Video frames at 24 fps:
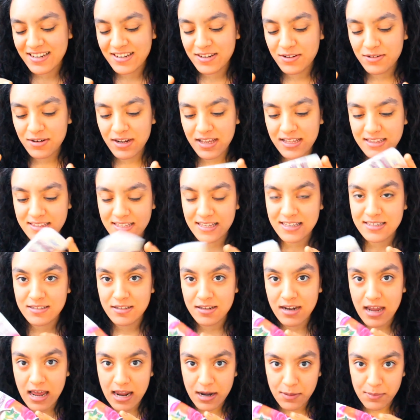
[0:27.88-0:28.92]
do not test
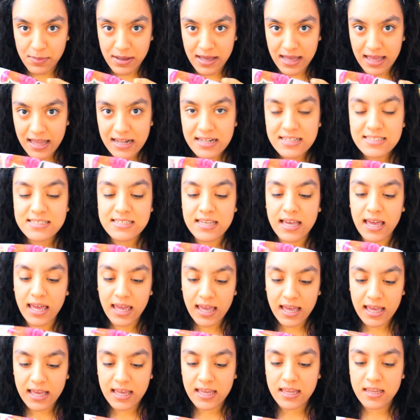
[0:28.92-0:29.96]
on animals,
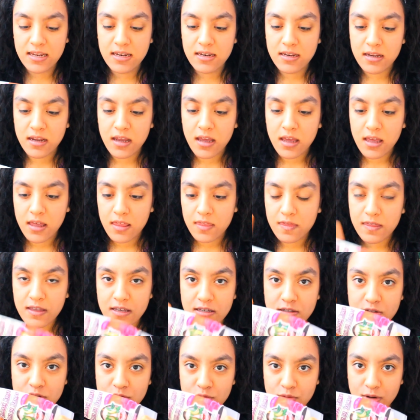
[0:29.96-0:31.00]
and
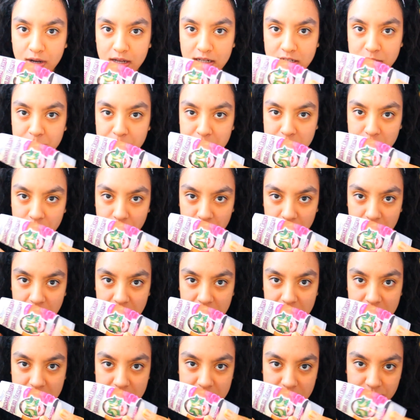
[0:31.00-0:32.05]
this one
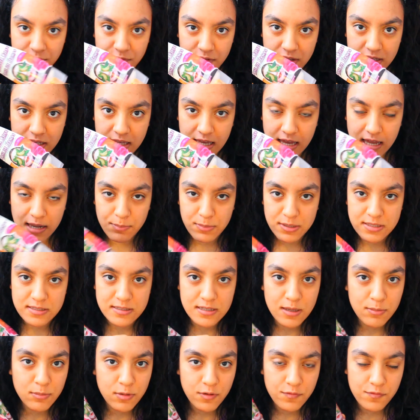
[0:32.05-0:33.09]
specifically is vegan, but
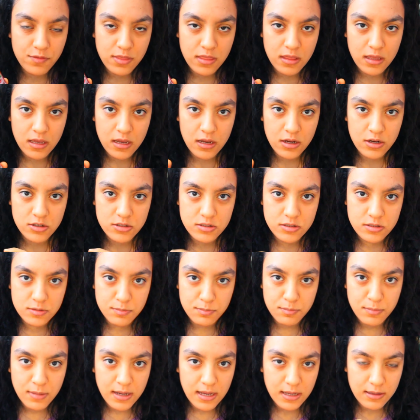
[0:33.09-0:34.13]
some of theirs
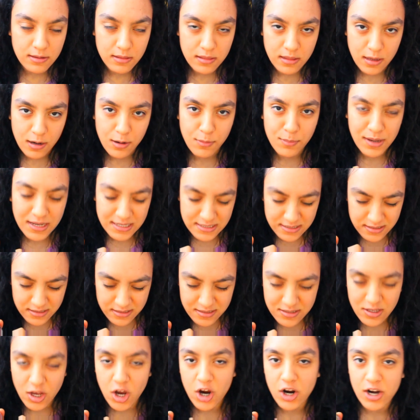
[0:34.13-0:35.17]
ma their
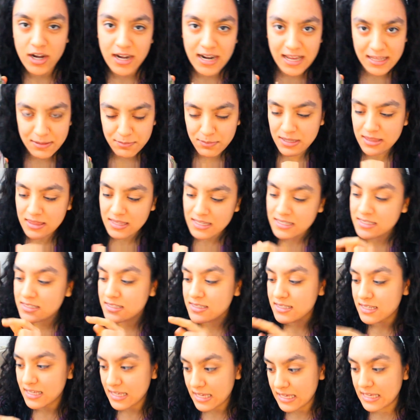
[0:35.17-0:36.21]
masks are not, but this
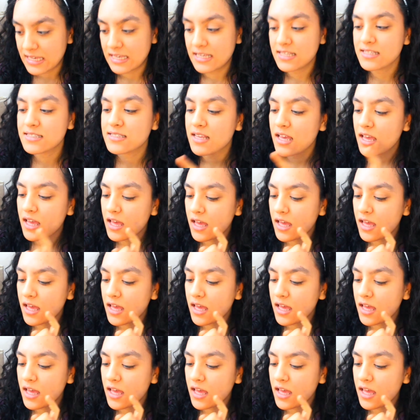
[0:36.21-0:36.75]
is,